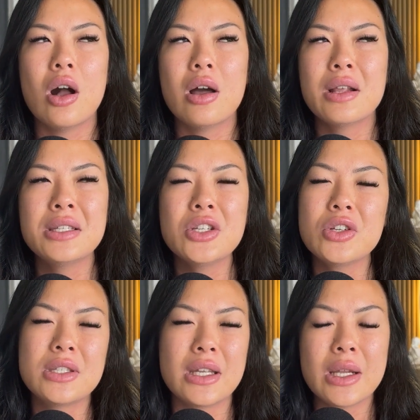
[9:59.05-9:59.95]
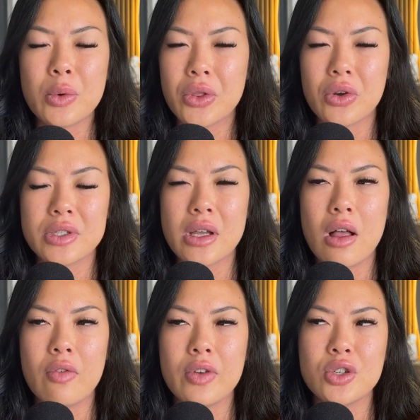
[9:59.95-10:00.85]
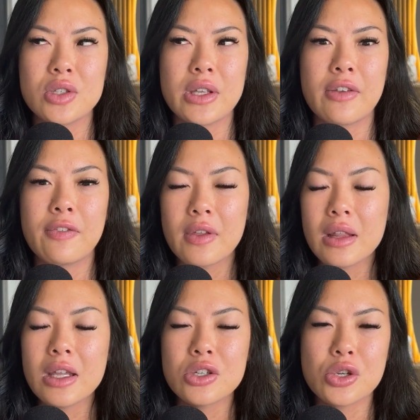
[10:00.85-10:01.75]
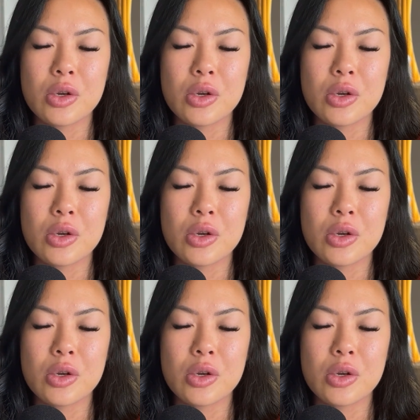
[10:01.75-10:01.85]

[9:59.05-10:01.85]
honestly just sitting with yourself and just like feeling into your